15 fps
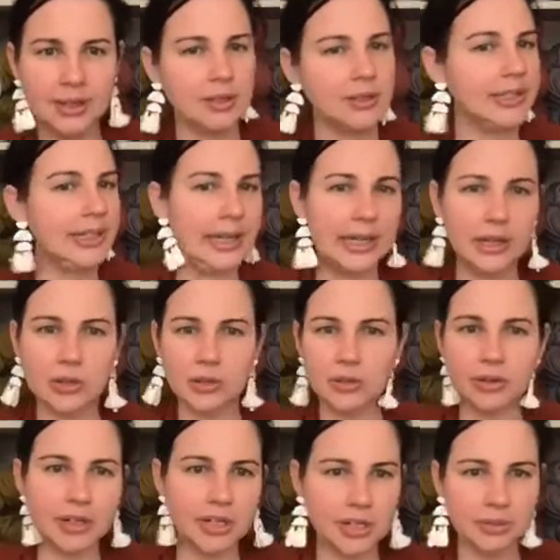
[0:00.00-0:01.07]
knitting or
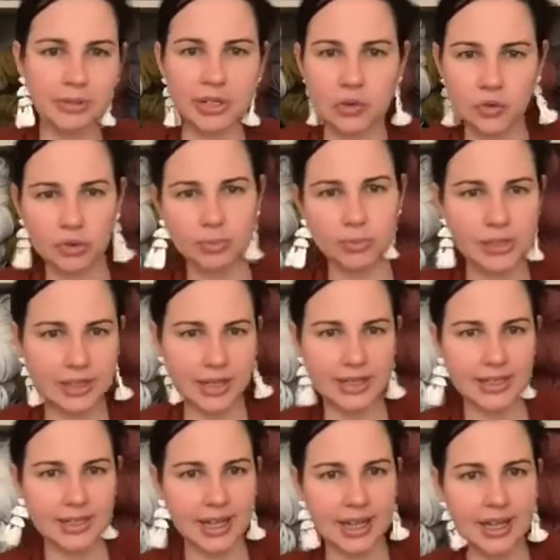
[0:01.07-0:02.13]
crochet with normal size
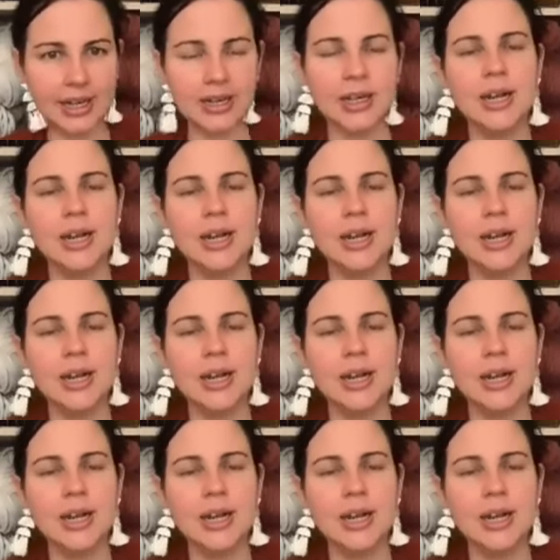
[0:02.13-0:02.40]
yarn,